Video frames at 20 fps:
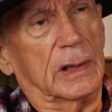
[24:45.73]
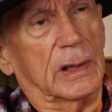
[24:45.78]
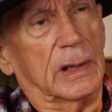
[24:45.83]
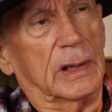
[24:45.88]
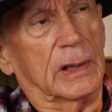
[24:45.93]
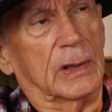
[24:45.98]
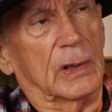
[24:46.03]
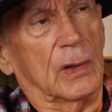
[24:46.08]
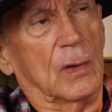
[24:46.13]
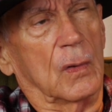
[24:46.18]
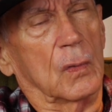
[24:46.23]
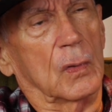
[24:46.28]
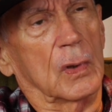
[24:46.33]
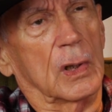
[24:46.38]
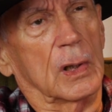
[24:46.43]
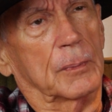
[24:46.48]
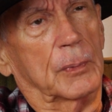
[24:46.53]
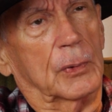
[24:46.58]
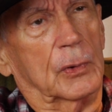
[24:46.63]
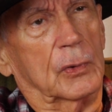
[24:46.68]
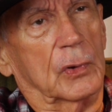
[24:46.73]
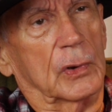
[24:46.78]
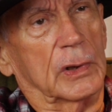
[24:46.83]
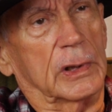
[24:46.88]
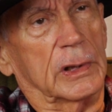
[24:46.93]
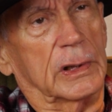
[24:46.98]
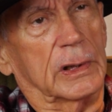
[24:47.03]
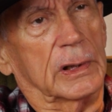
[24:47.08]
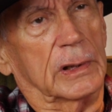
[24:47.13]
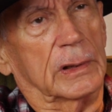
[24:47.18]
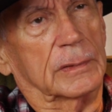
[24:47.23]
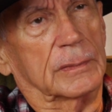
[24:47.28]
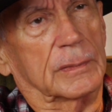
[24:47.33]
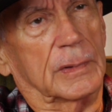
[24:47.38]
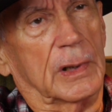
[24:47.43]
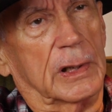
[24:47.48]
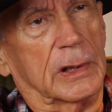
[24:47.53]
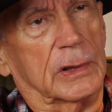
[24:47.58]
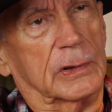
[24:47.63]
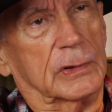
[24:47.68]
the old Upper Creek
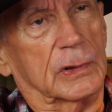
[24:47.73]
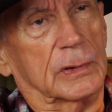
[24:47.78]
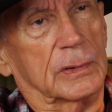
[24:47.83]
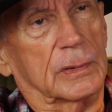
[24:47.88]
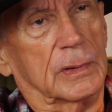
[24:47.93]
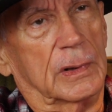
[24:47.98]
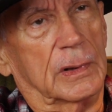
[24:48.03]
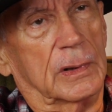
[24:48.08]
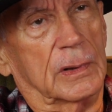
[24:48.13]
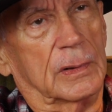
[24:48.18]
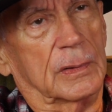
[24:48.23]
Nation.